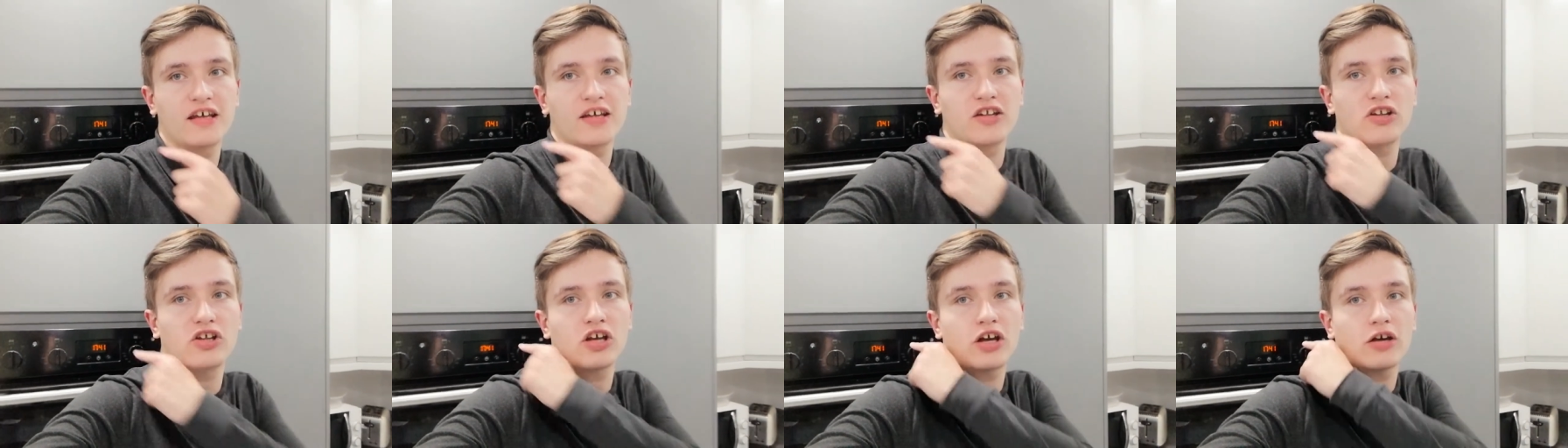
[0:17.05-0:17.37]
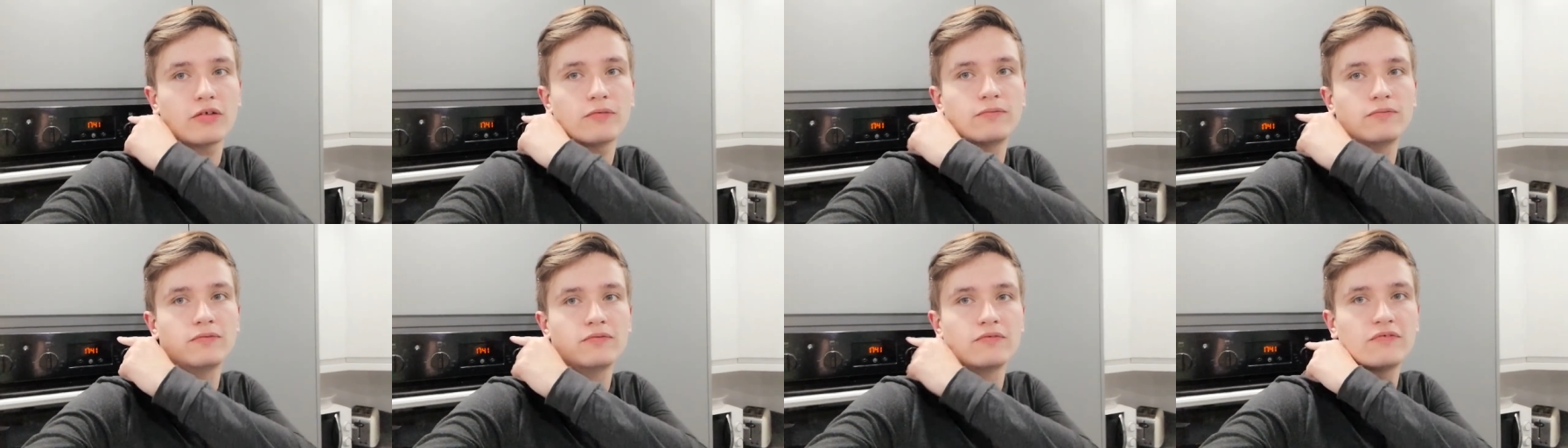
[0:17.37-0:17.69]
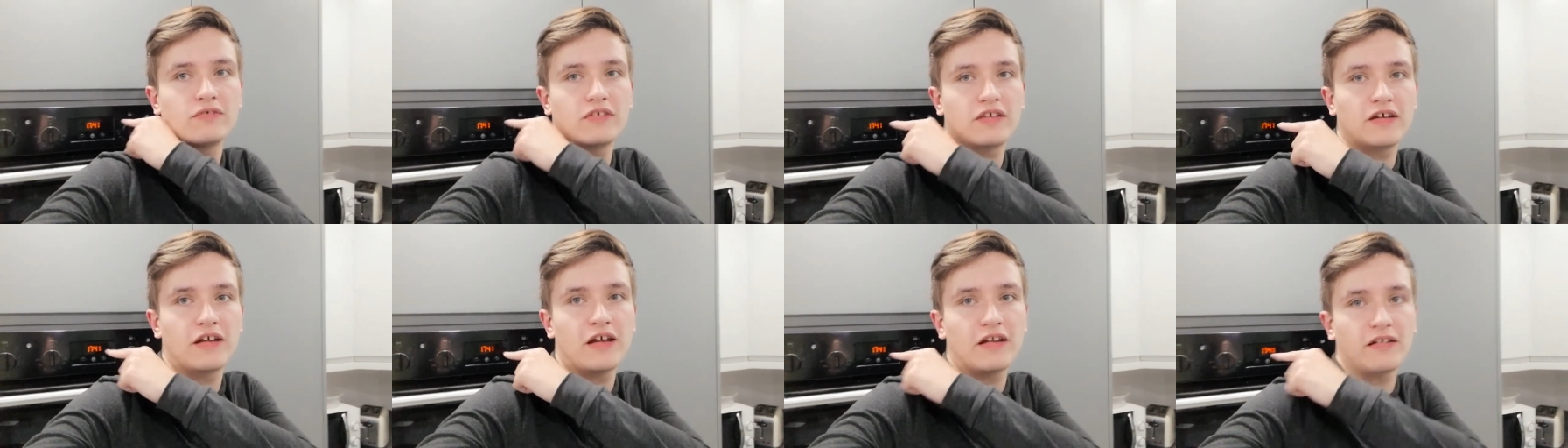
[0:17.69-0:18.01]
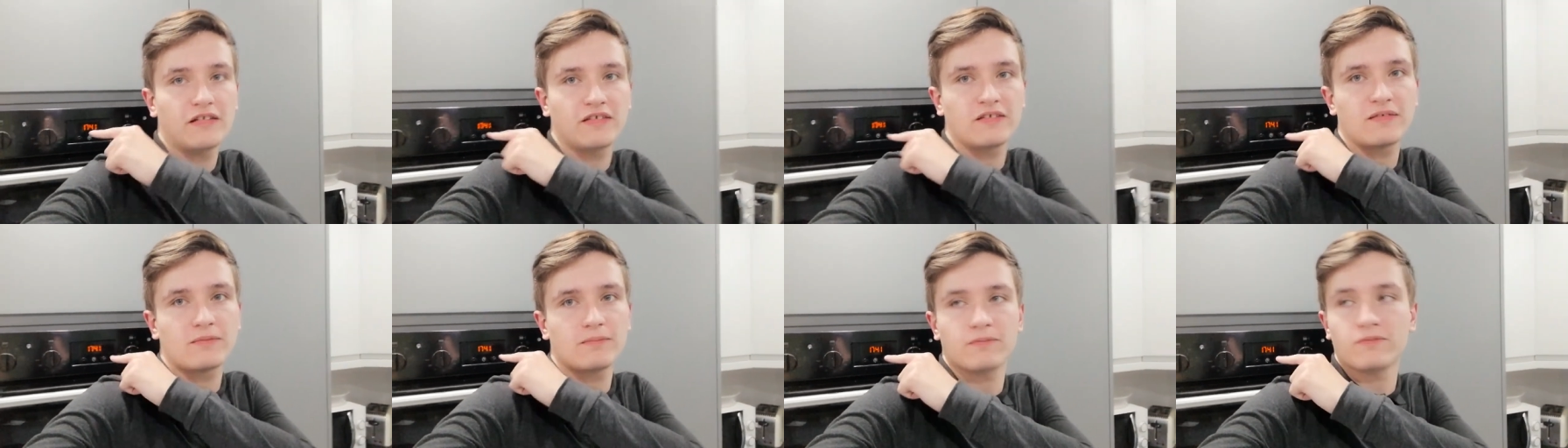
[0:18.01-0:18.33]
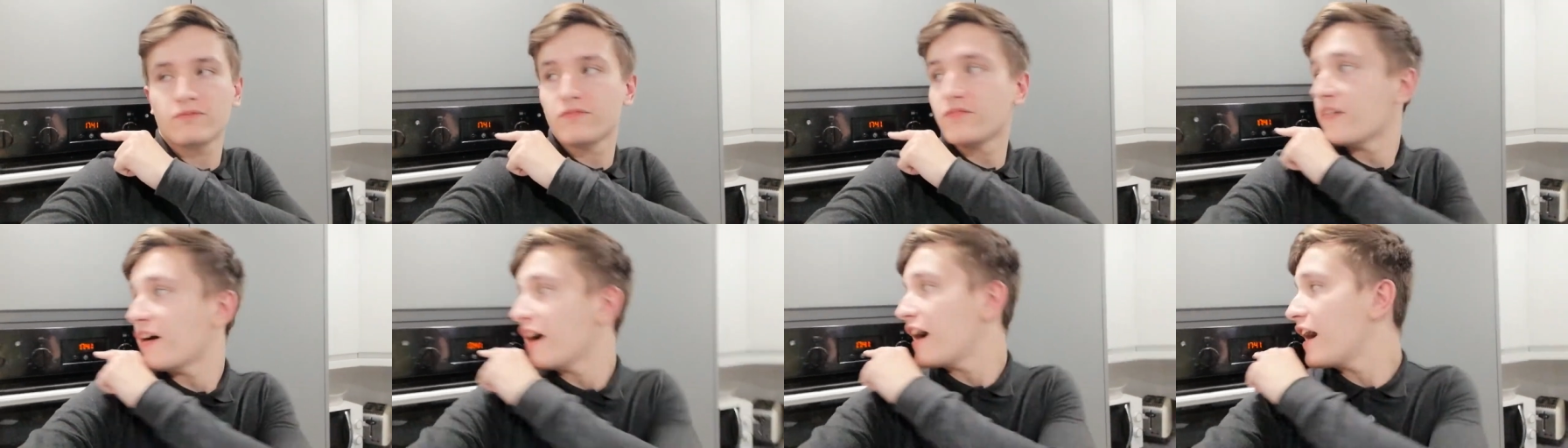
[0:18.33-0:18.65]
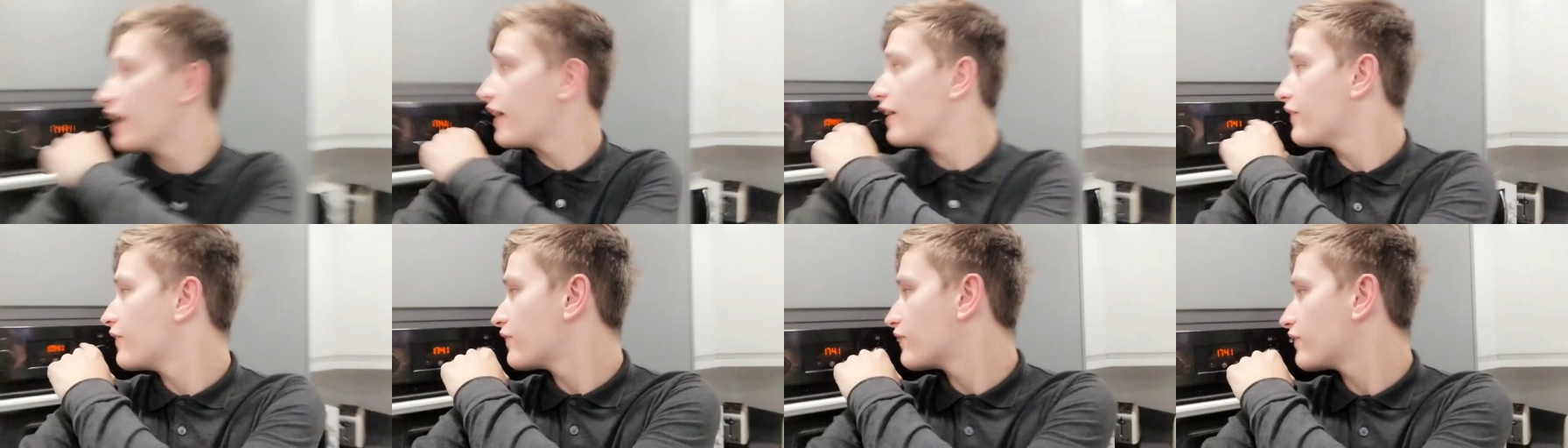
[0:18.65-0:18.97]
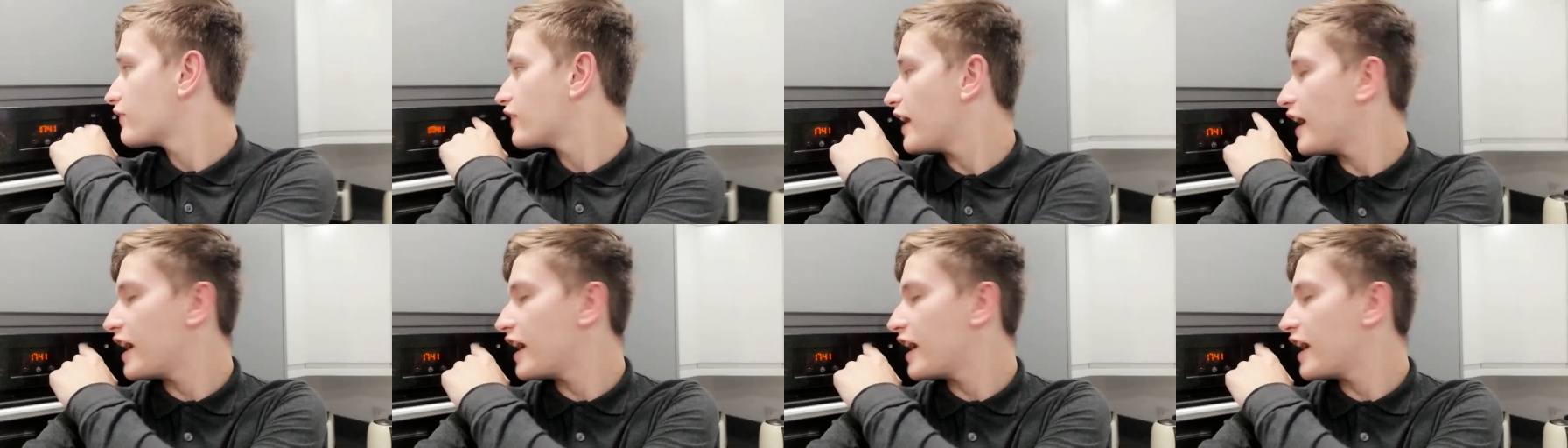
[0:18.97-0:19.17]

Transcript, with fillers: You know, it's five.